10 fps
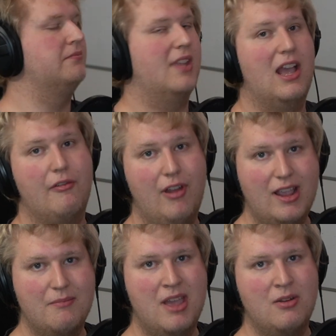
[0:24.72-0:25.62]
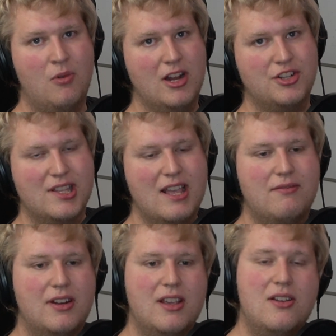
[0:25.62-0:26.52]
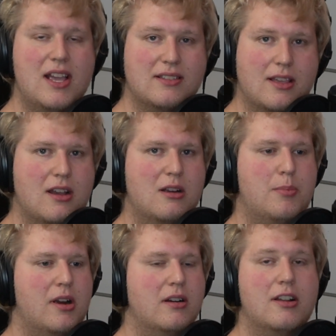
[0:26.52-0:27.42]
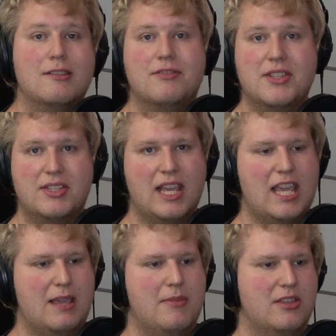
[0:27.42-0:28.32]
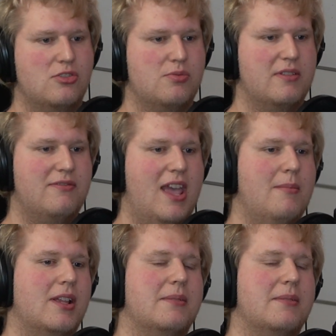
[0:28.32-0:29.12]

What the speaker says: I recommend watching that video as they are part of the same instrument family.